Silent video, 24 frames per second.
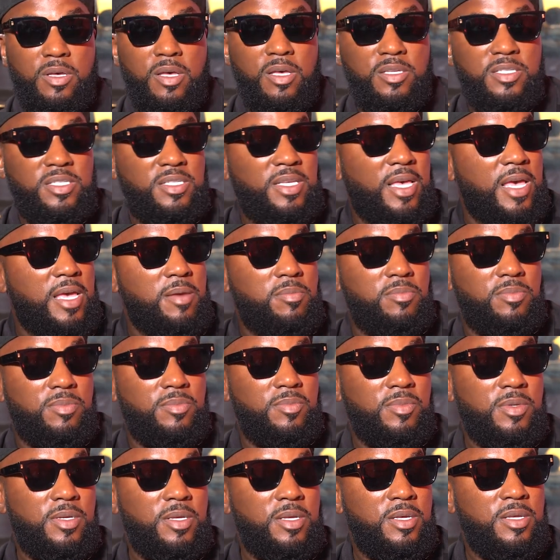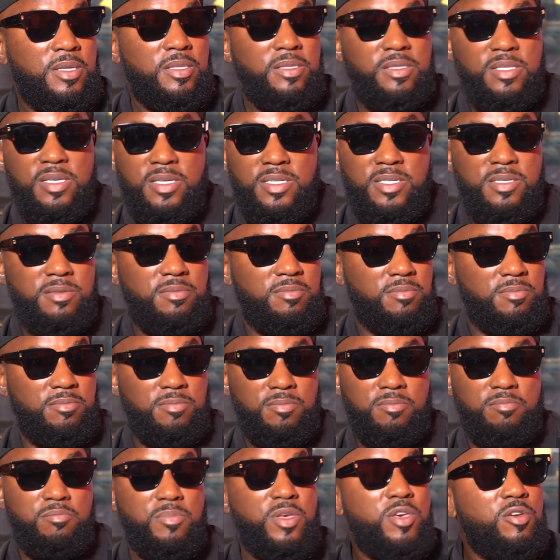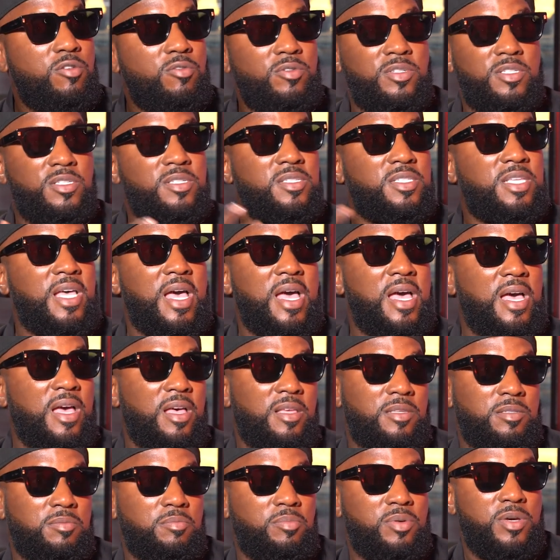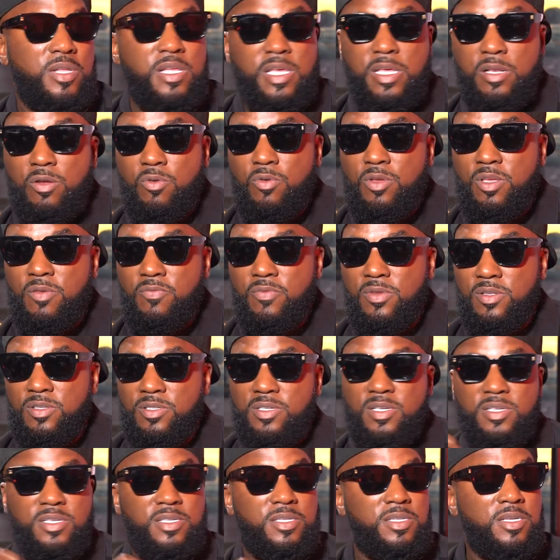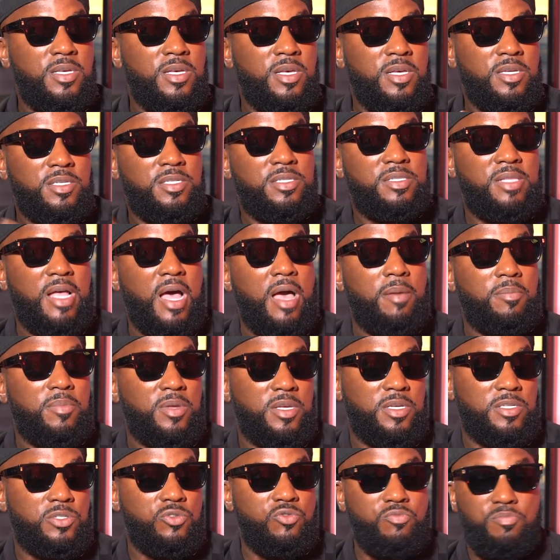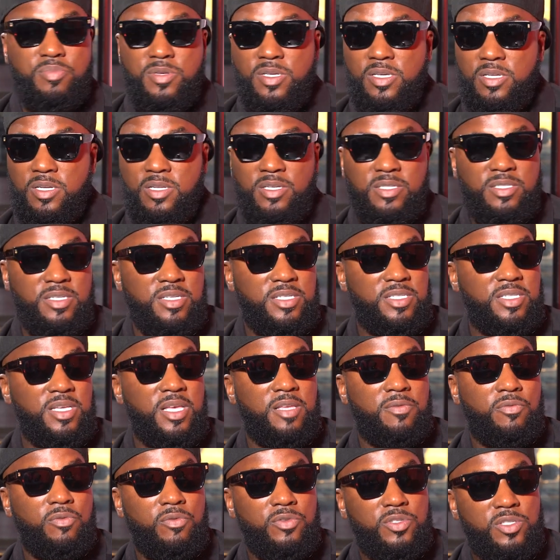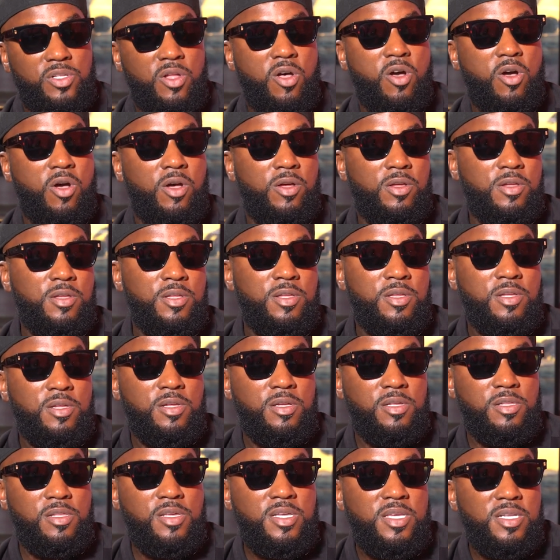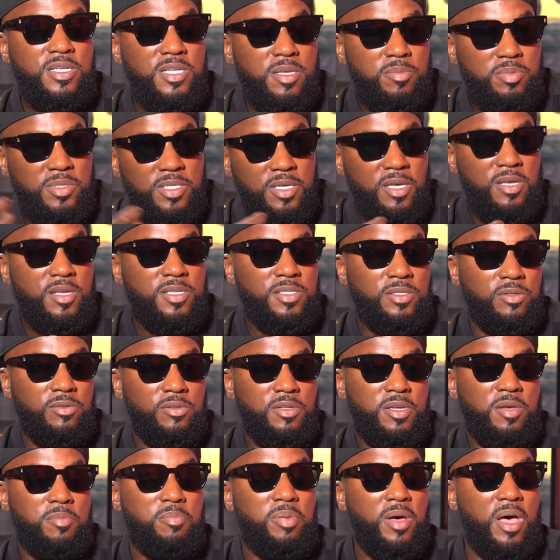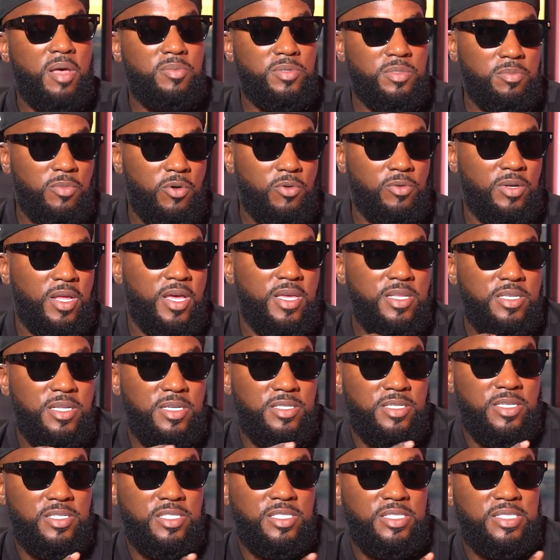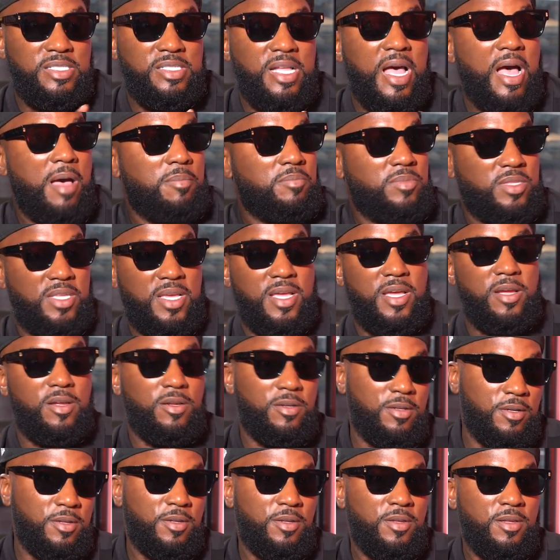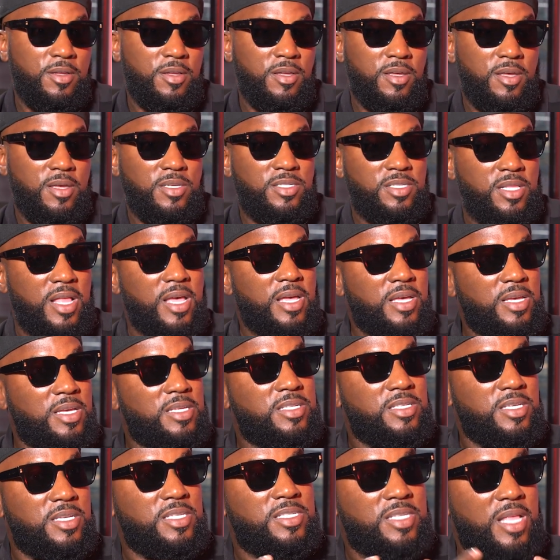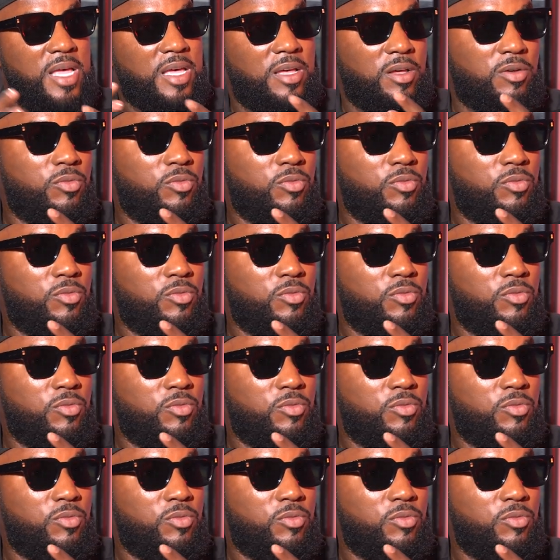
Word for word: escaped this millions of times, but it don't even just stop as you being a successful star. Mm -hmm. Look at Nipsey Hussle. Look at Pop Smoke. Like it doesn't stop there. Yeah. It's like it's it's like